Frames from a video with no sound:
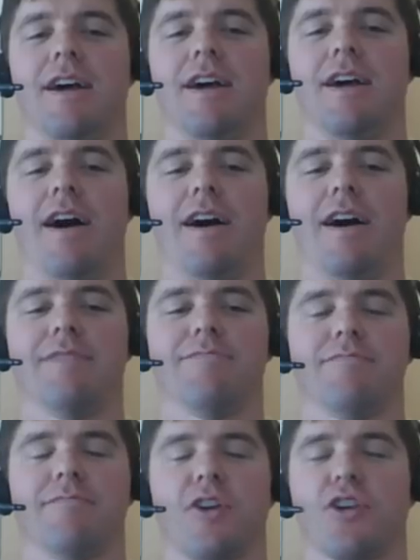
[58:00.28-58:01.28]
or
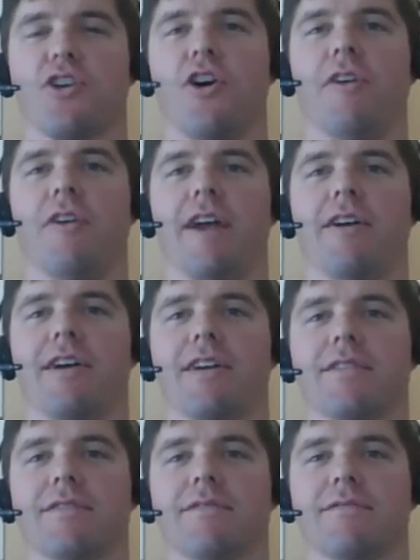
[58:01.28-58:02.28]
call Eric,
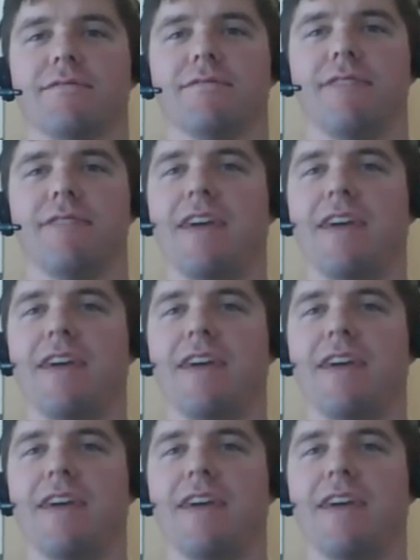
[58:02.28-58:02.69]
and